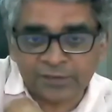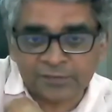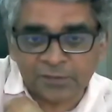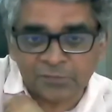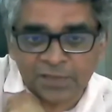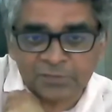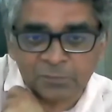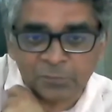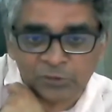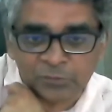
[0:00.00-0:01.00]
survive
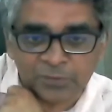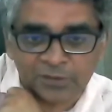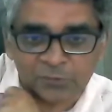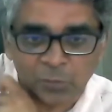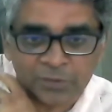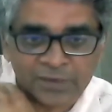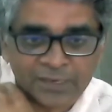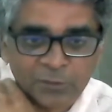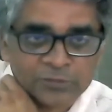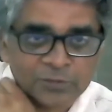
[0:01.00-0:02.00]
and prosper as open and
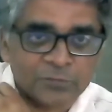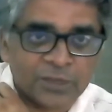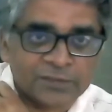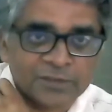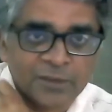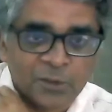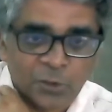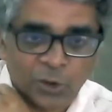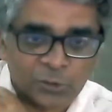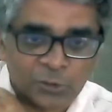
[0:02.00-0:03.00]
inclusive ones.
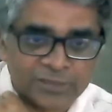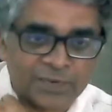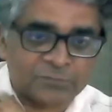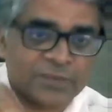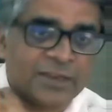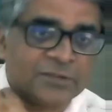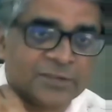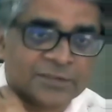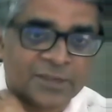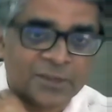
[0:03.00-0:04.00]
God knows enough
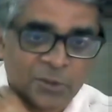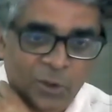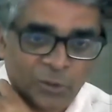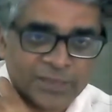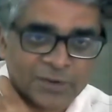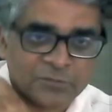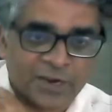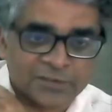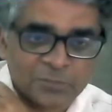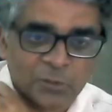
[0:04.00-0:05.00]
challenges on that
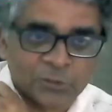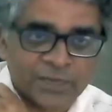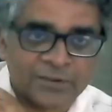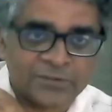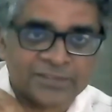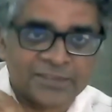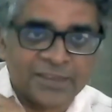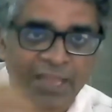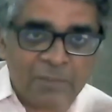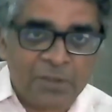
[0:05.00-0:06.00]
front in both countries.
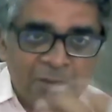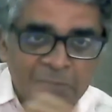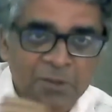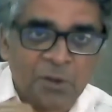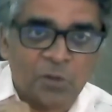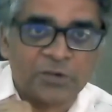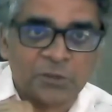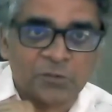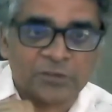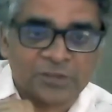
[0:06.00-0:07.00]
Emma, over to
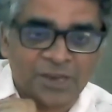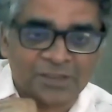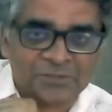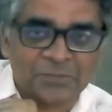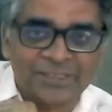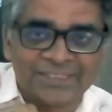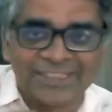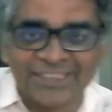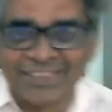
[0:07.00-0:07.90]
you for some last words.